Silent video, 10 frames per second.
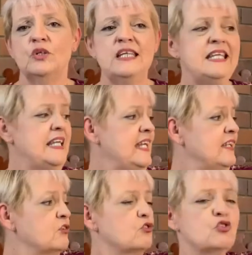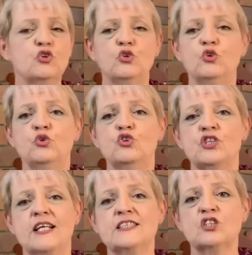need to
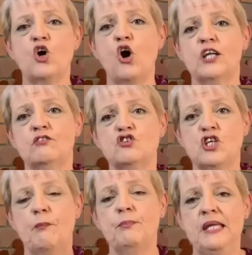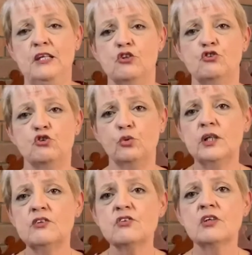just kind of jump in and do
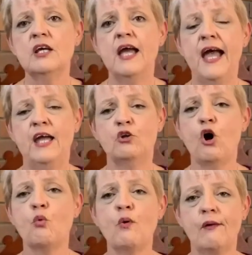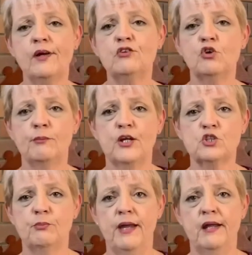it and not worry too much
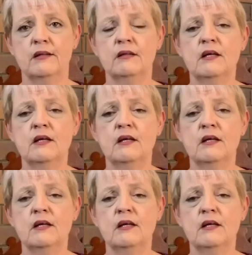about it.